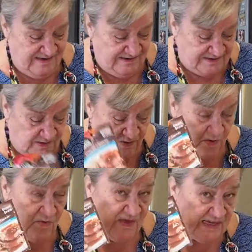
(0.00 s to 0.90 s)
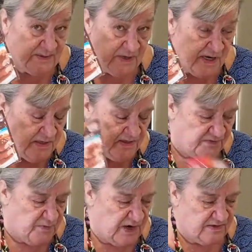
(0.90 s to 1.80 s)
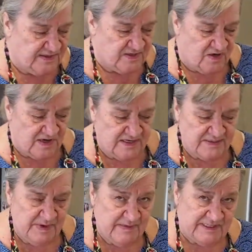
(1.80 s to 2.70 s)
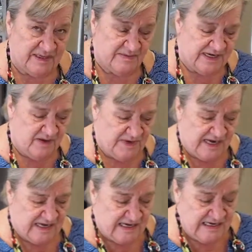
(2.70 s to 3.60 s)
So that's what I use for brown sauce. Maybe someday I'll make it.